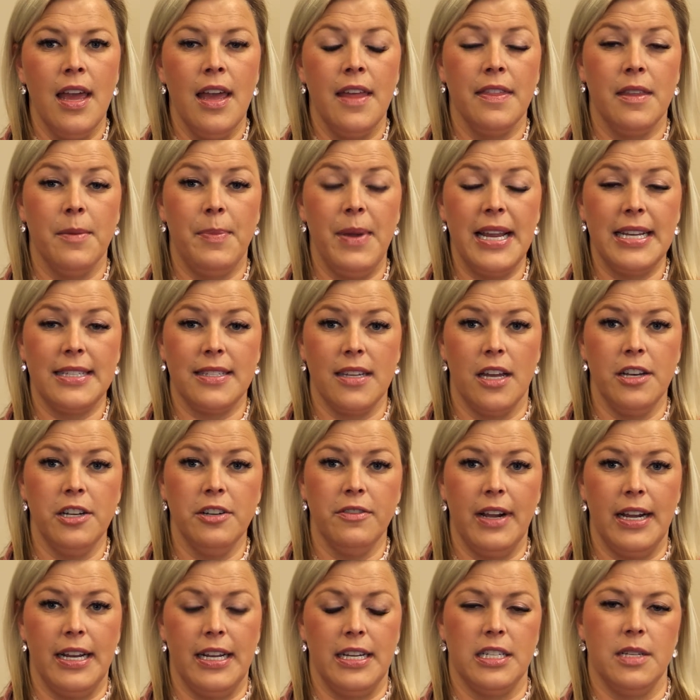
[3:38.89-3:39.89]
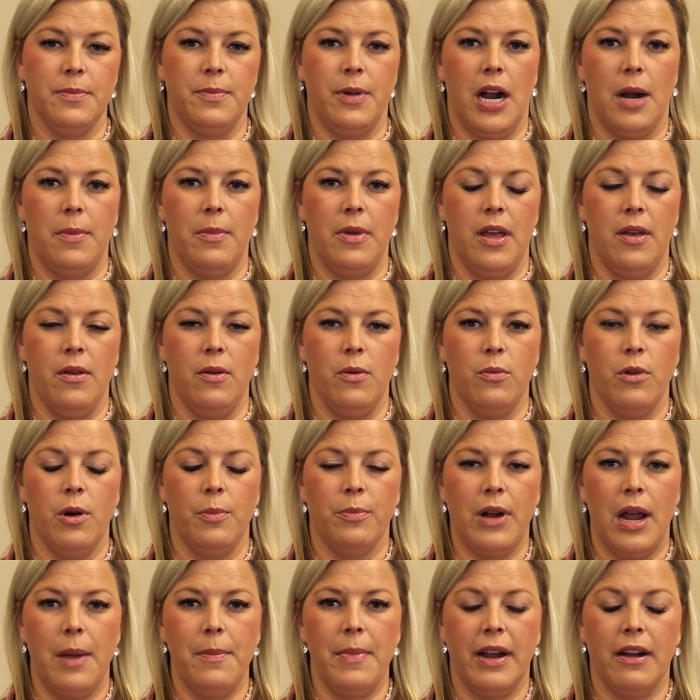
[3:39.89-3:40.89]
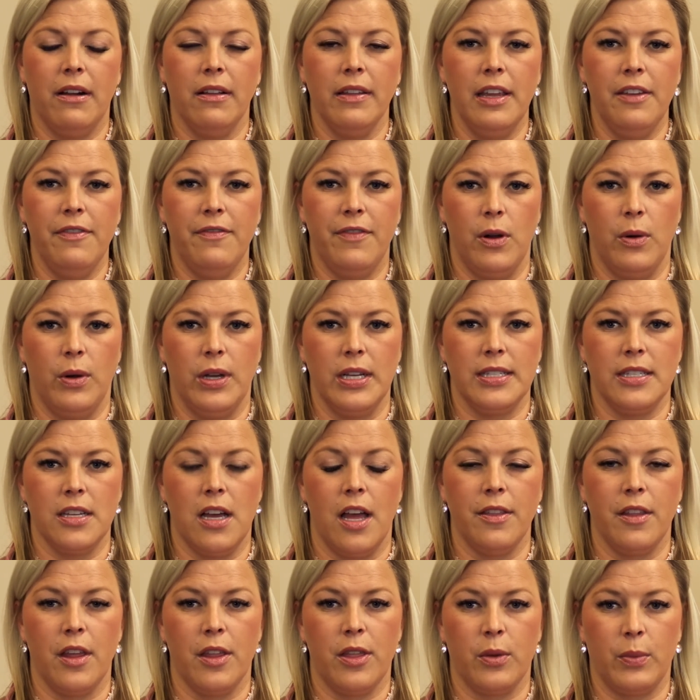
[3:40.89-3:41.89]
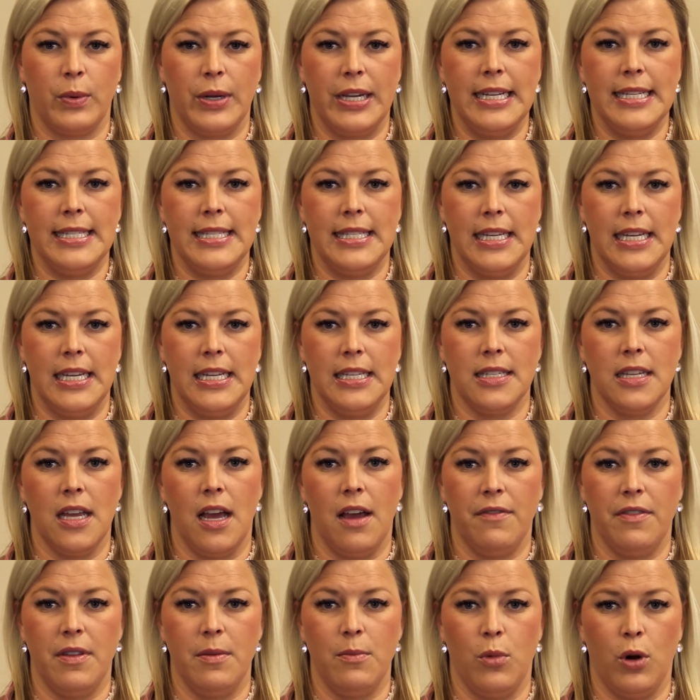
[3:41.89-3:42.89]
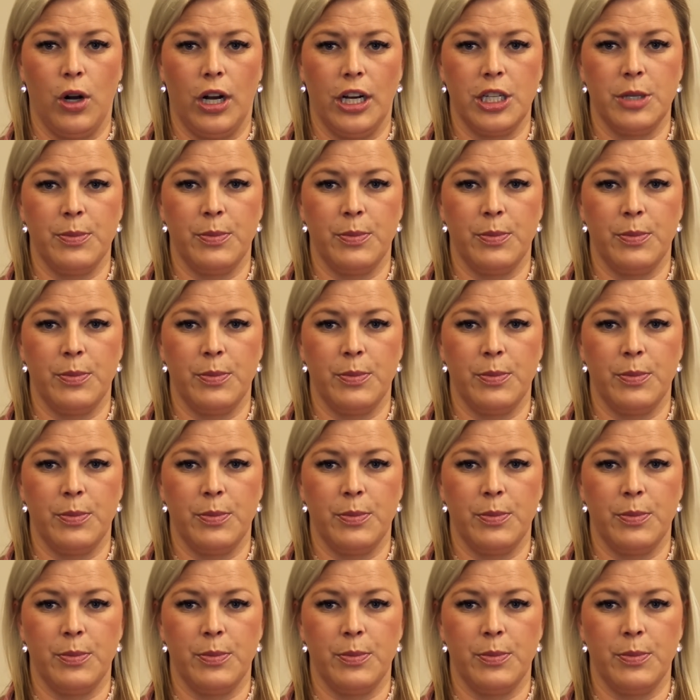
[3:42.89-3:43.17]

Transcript: The bank's underwriting department will primarily focus on the 3 C's of the mortgage